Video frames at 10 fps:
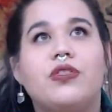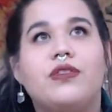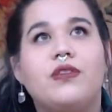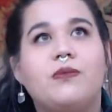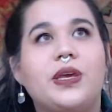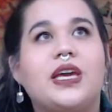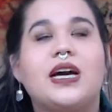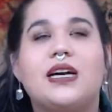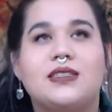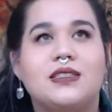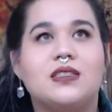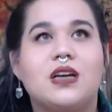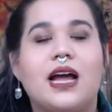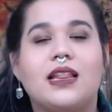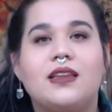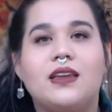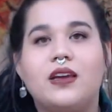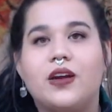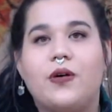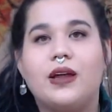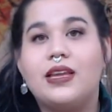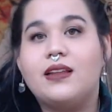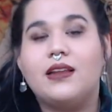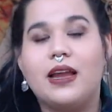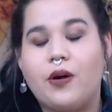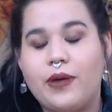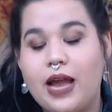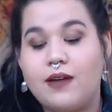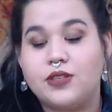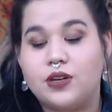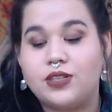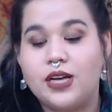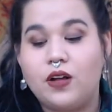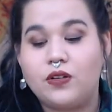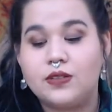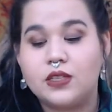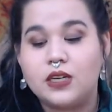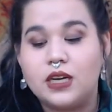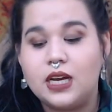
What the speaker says: Because at the end of the day, all we have is ourselves,